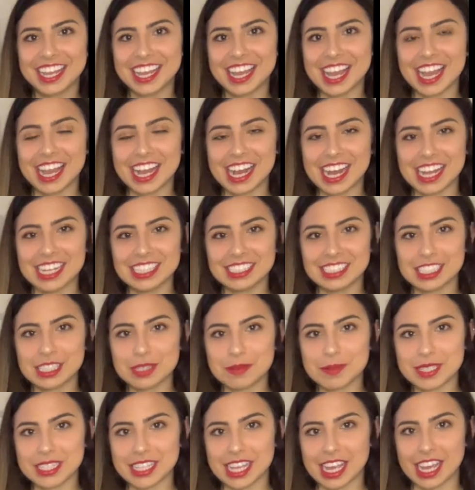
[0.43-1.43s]
Hey guys, it's
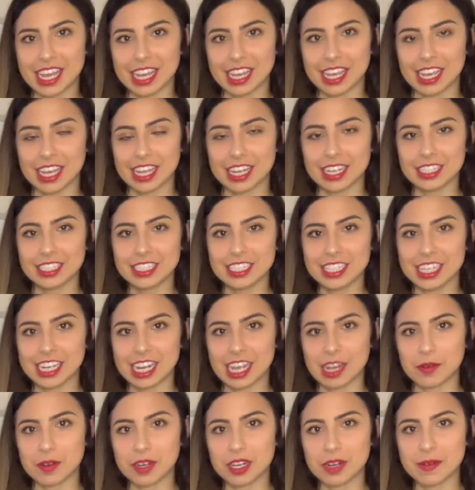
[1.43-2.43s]
Miss A again.
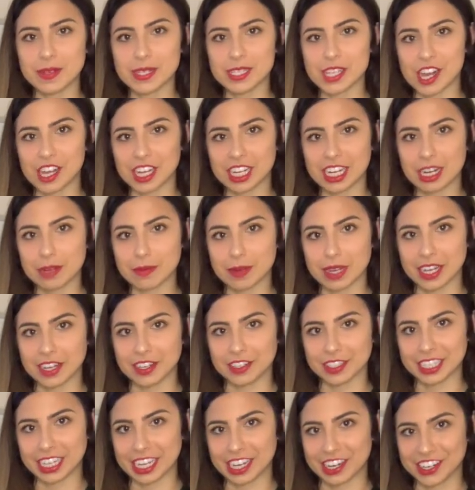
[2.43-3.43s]
Today we're going to be talking
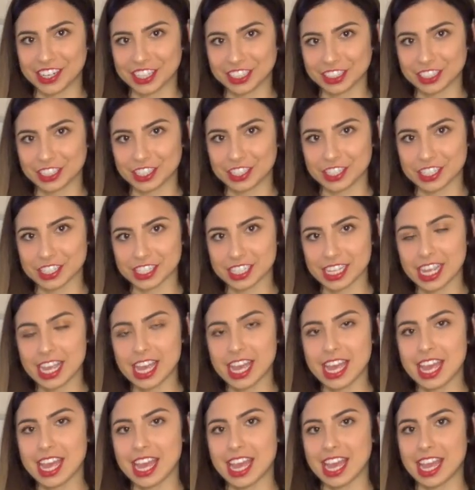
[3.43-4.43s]
about characters
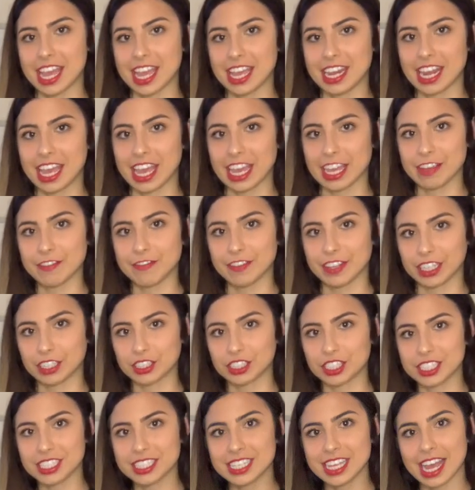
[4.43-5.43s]
in a
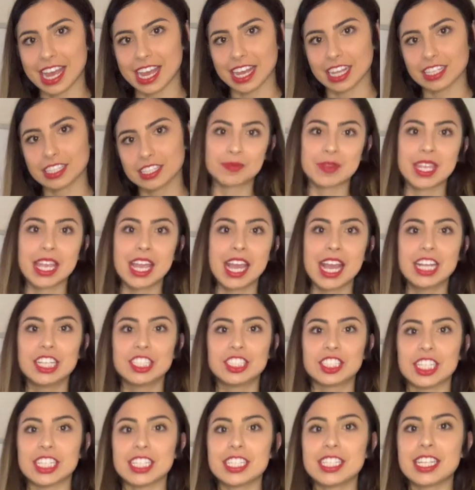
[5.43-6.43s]
fiction text.
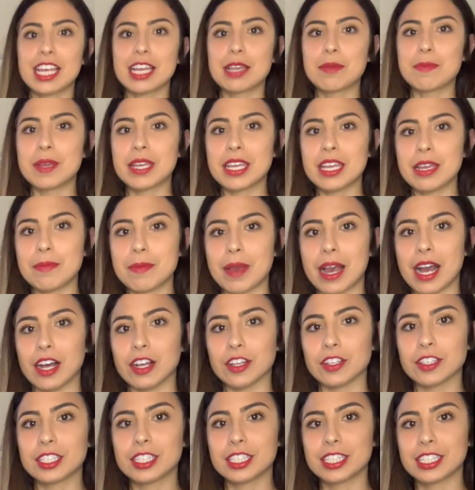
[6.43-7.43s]
Just like Mickey
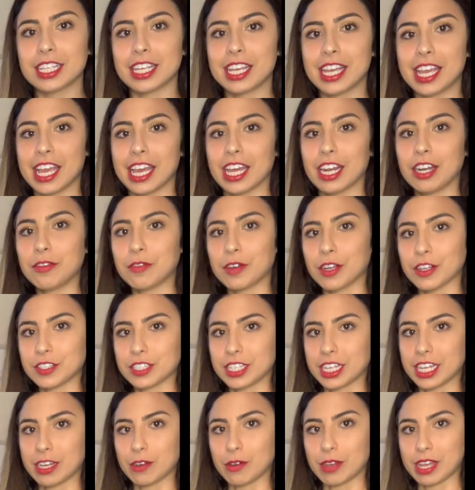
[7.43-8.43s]
Mouse, Ana
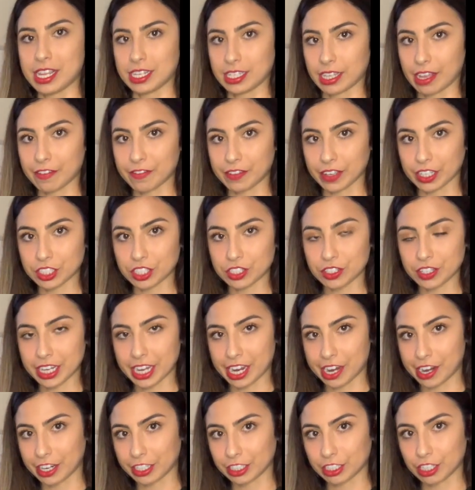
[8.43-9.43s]
Rosa is a fictional
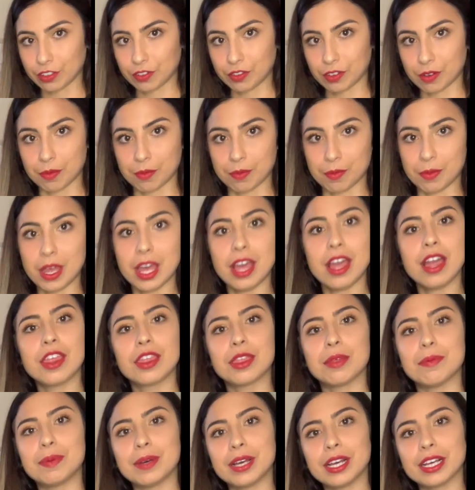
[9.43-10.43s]
character from
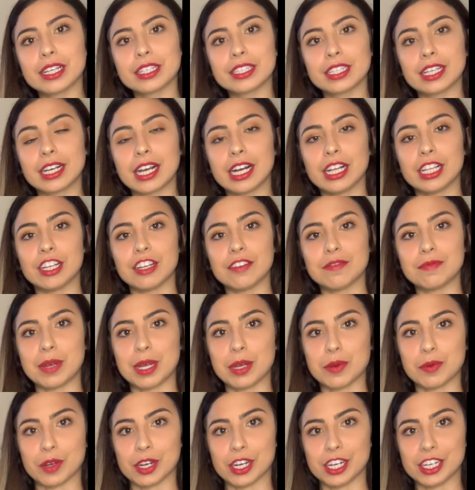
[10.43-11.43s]
the book The Color of
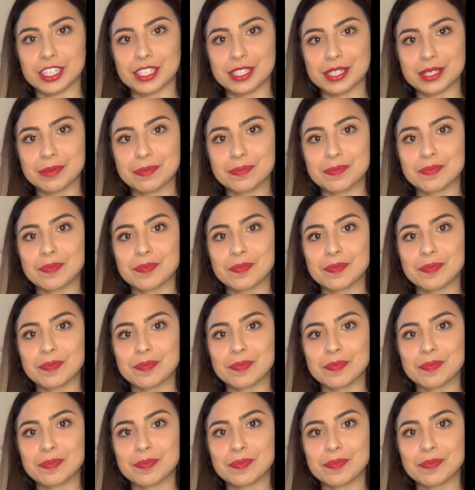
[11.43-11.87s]
My Words.